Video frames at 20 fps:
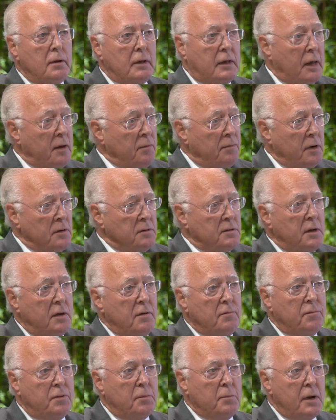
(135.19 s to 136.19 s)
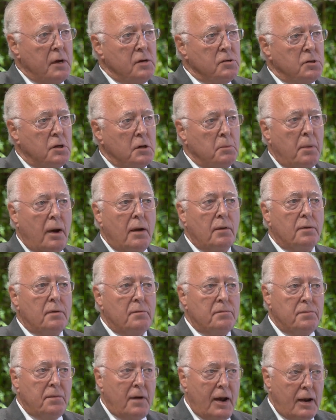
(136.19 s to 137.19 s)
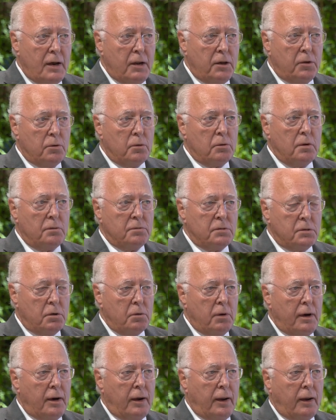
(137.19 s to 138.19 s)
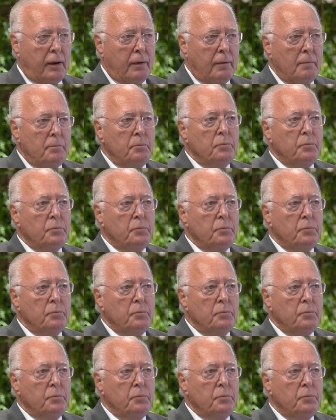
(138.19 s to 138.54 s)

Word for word: give us information about the value of screening.